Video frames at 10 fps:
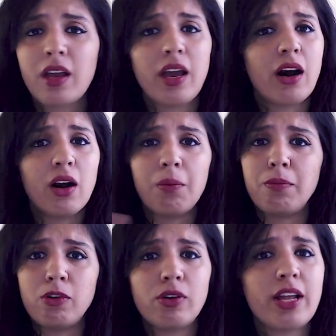
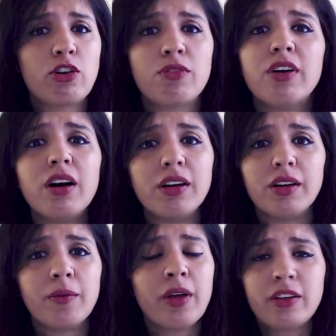that you've earned,
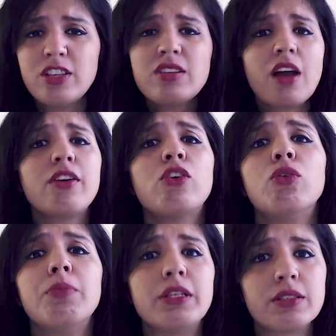just 100
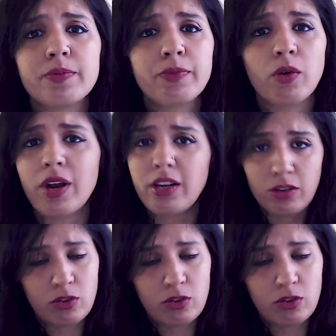rupees, all right?